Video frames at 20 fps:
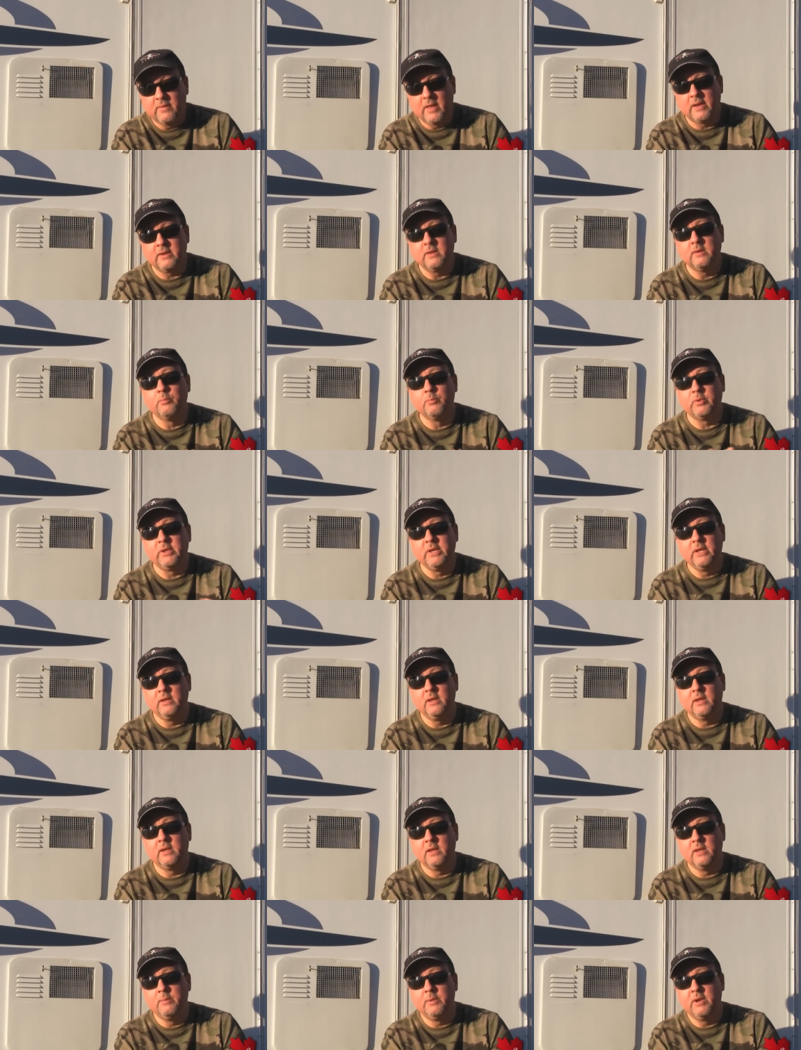That
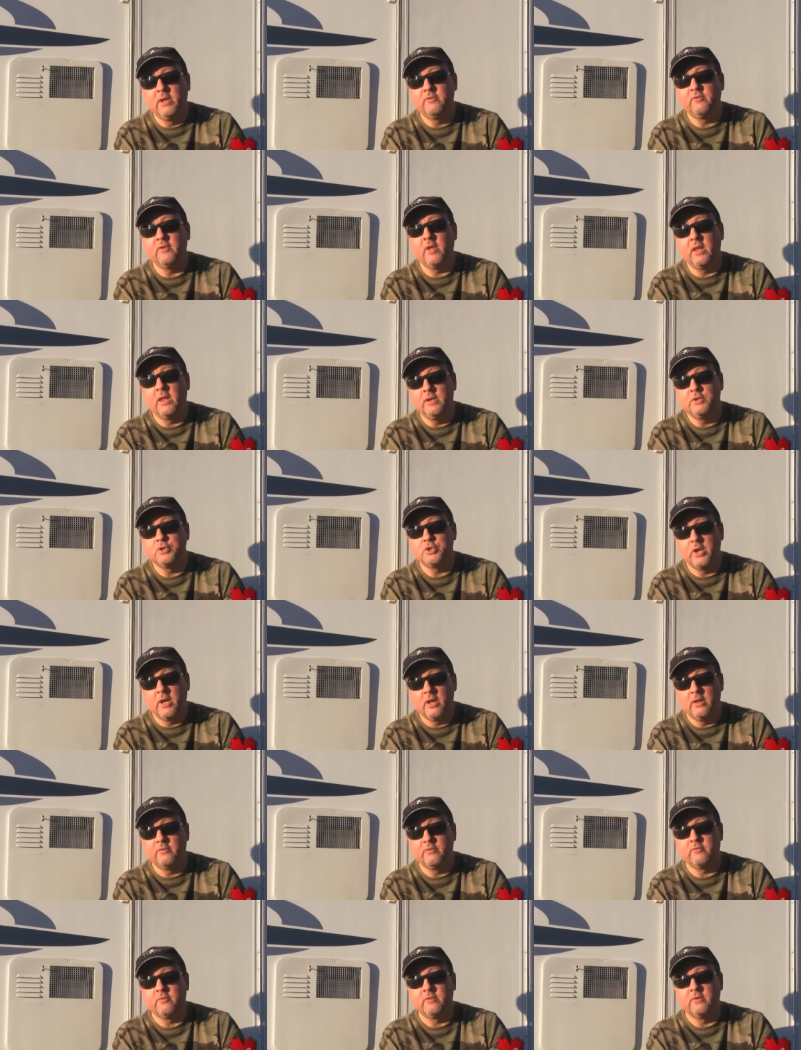completely eliminates any
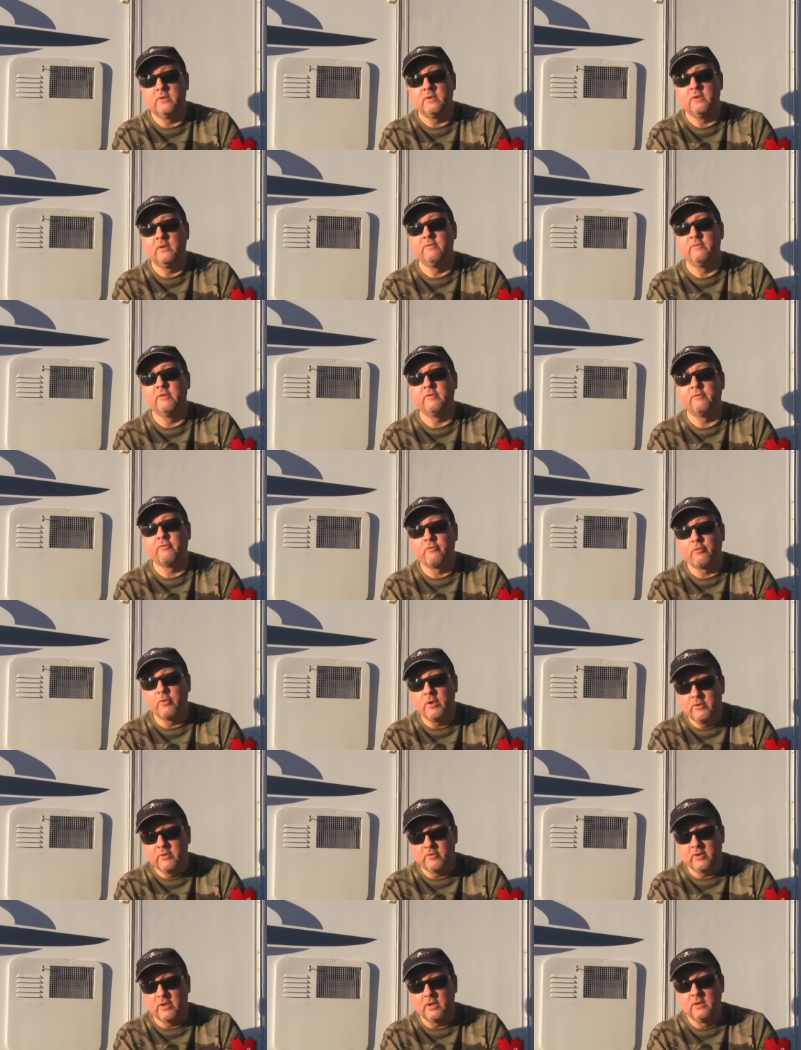chance of it
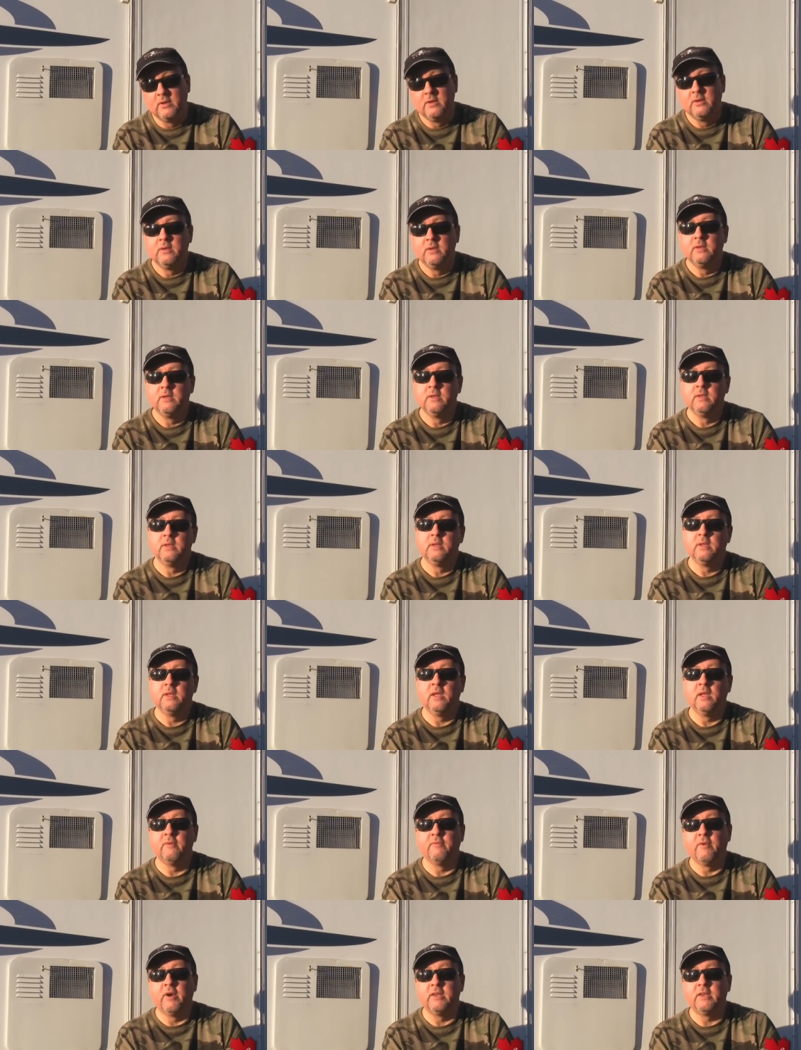freezing
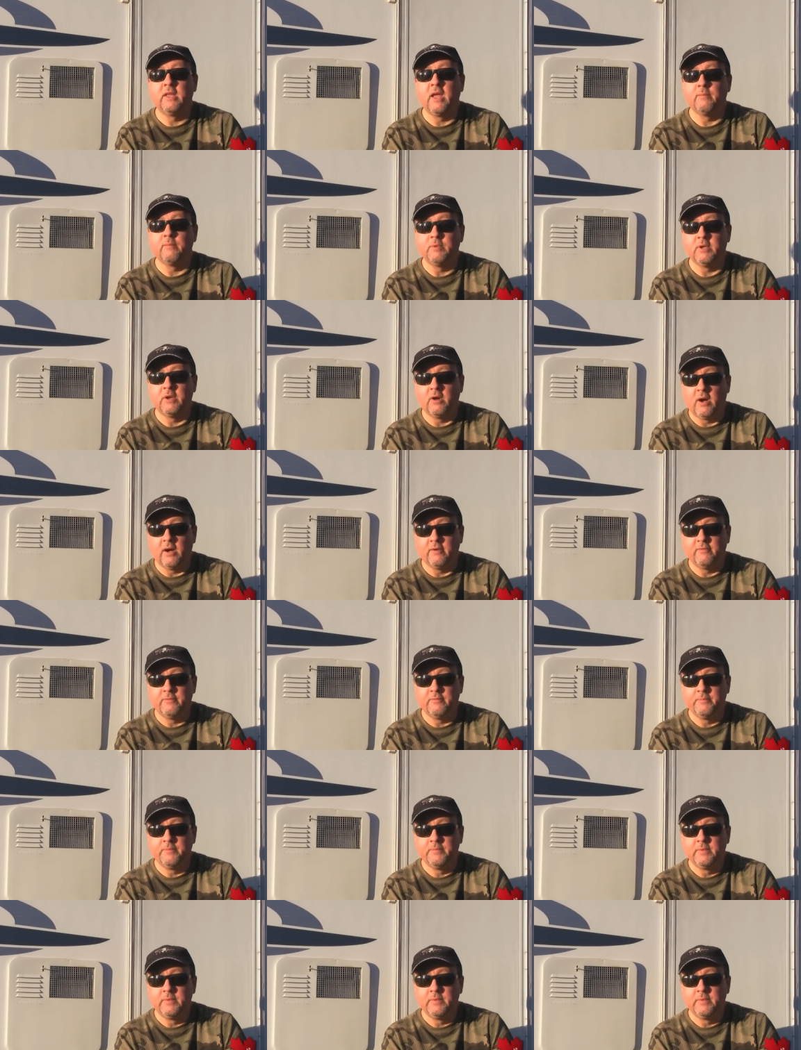if I kept it off.